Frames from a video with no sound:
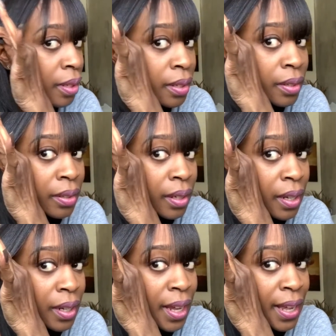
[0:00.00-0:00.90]
Look at all
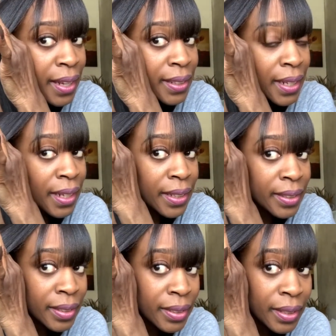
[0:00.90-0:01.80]
that,
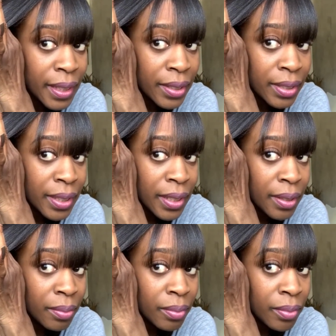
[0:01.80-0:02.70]
guys. Can you see
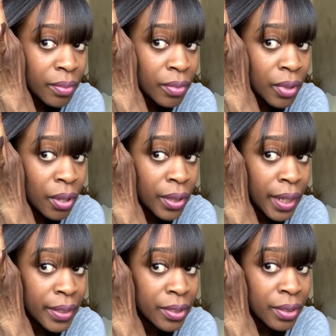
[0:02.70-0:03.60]
it? Okay,
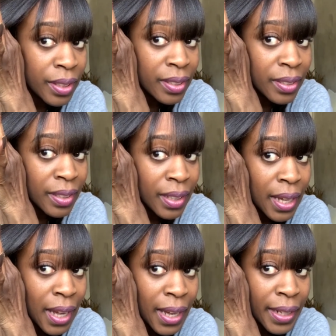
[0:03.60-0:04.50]
so this is the
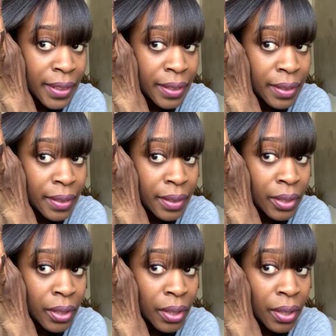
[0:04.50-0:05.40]
guide.
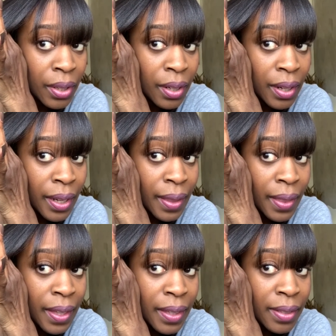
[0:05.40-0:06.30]
And
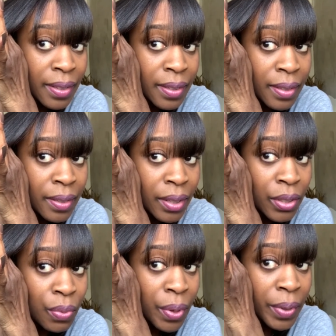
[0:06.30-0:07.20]
this is
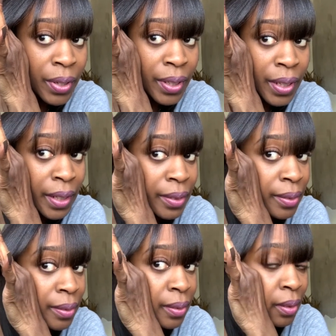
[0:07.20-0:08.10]
where we're going to cut.
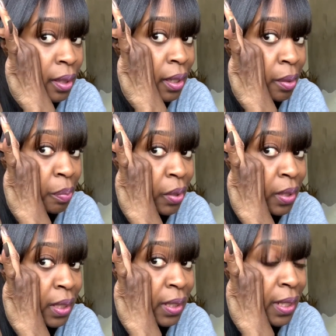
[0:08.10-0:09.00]
And I'm
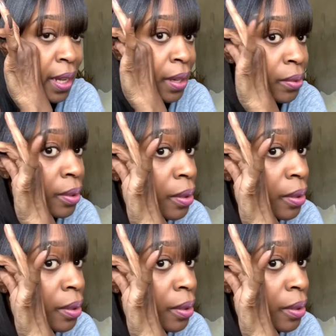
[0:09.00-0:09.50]
pulling it down.